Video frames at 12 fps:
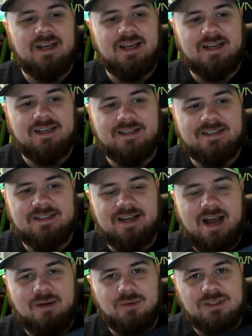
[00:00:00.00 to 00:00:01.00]
And
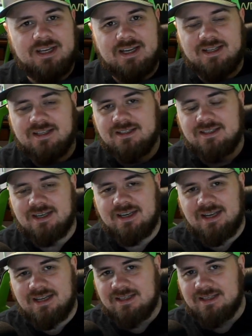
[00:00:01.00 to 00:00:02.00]
I would take this
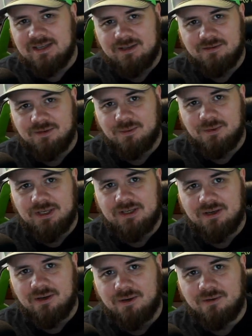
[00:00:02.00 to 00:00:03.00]
any day over the
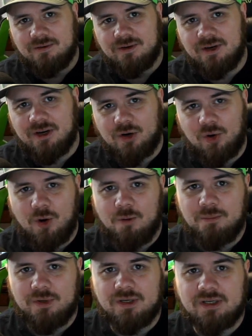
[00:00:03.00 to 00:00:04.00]
week over a
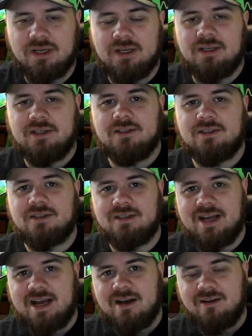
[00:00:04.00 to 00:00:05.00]
Chromebook. So
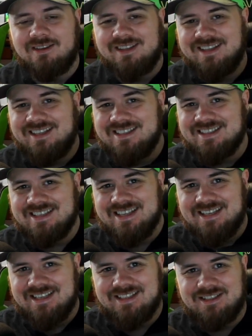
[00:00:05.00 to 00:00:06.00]
now let's
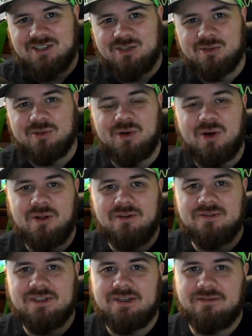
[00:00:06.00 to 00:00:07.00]
get into all
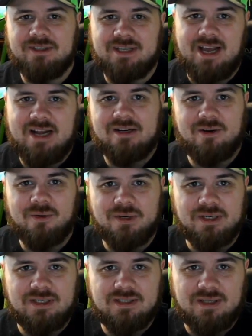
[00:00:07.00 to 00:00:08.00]
of the different
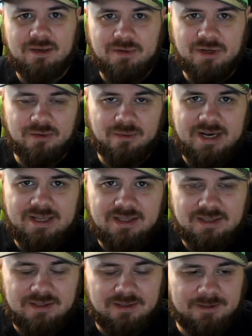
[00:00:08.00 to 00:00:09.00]
categories I'm going to rate
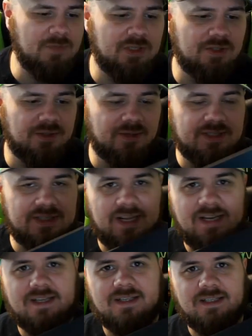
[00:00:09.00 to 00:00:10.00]
this on. So
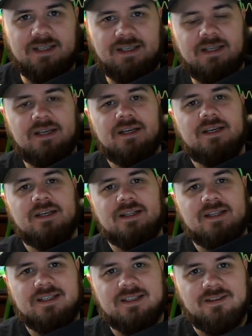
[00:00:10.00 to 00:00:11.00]
aesthetically,
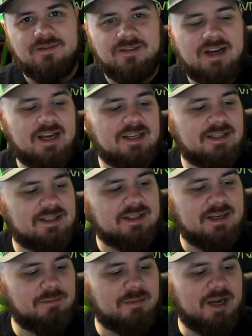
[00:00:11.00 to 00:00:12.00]
this device,
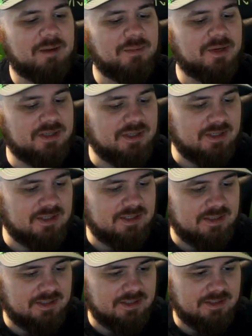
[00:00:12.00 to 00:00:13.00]
in my opinion,
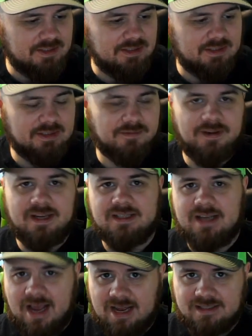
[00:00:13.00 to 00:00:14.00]
is
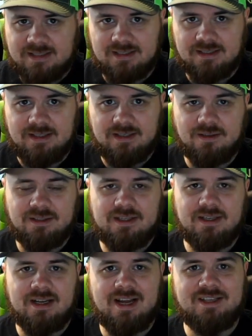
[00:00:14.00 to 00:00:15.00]
fantastic. The only
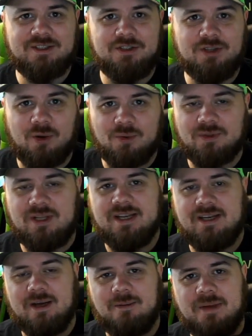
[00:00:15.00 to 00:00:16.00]
thing I don't
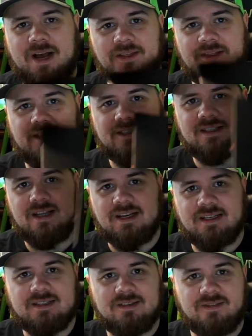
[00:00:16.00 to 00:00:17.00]
like about the
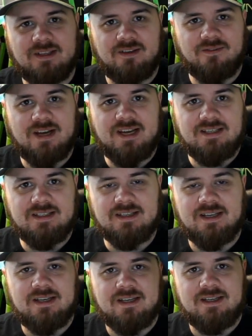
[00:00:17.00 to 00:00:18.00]
aesthetics of the device
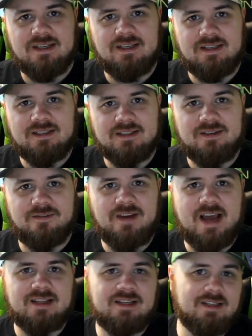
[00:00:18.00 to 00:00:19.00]
is the
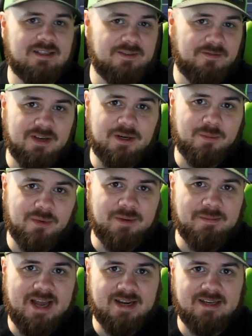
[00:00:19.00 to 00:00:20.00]
fact that it's a
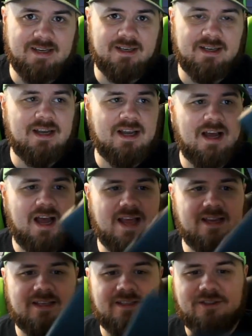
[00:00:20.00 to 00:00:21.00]
fingerprint magnet.
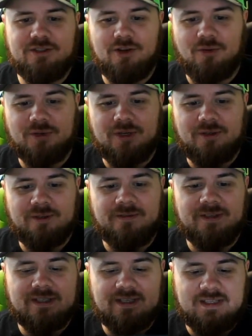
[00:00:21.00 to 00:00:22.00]
I don't know if
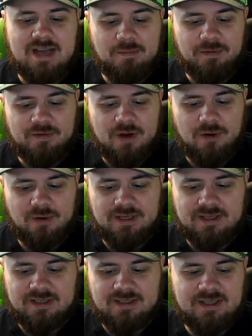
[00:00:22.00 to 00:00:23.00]
it's the type of
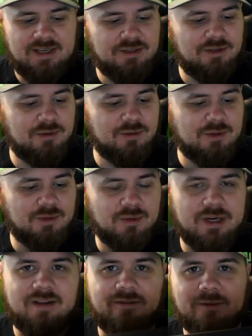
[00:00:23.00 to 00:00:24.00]
coating that they use or
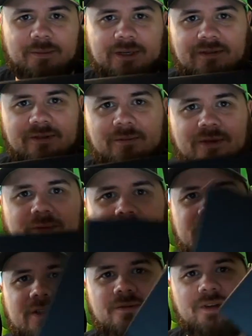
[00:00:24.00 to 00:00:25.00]
whatever, but even before
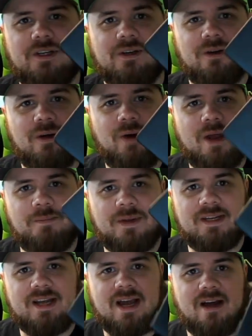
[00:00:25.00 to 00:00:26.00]
this video, I wipe
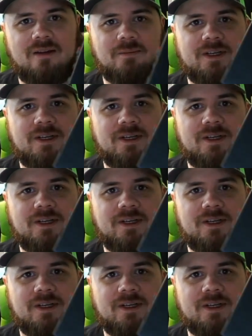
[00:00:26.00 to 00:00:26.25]
it down.